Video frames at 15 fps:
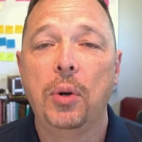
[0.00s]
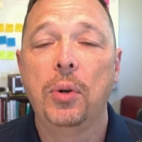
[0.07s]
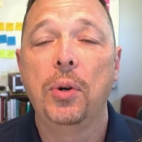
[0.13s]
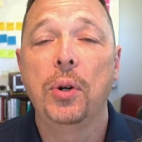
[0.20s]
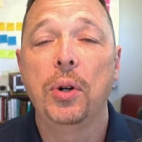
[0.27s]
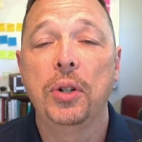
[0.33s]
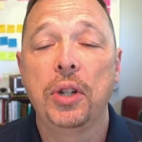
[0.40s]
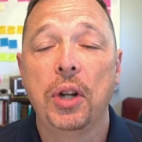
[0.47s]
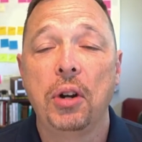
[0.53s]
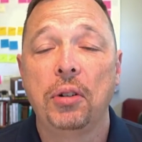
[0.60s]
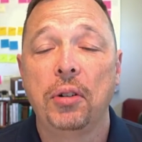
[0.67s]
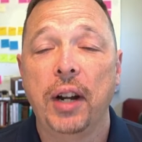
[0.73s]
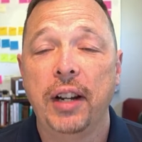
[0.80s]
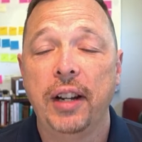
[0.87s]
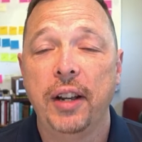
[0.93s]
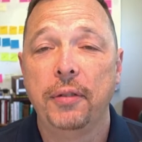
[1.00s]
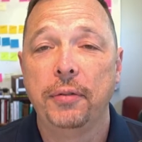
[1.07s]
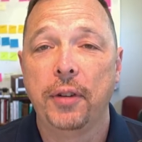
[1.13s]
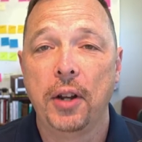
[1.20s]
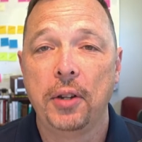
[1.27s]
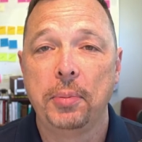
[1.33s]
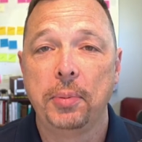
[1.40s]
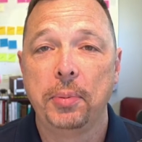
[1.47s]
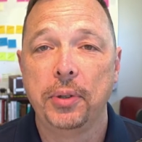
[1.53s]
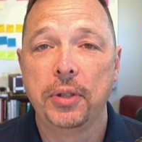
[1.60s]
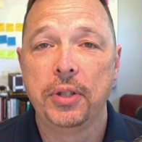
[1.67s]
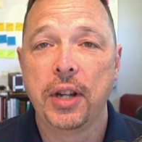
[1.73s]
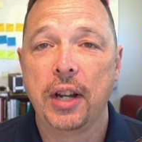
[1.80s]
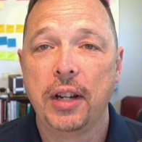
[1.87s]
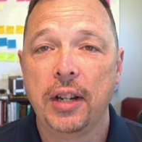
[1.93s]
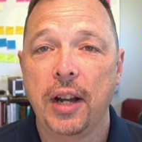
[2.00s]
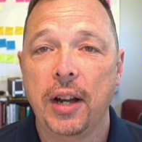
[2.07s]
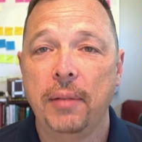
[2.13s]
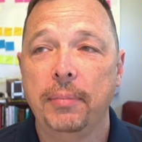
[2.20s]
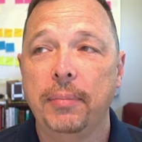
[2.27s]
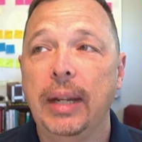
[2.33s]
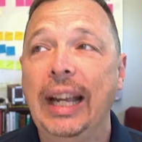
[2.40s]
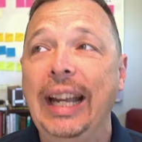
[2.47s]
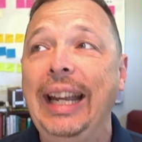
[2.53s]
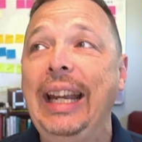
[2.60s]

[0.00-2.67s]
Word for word: or TalkRadioForEntrepreneurs.com.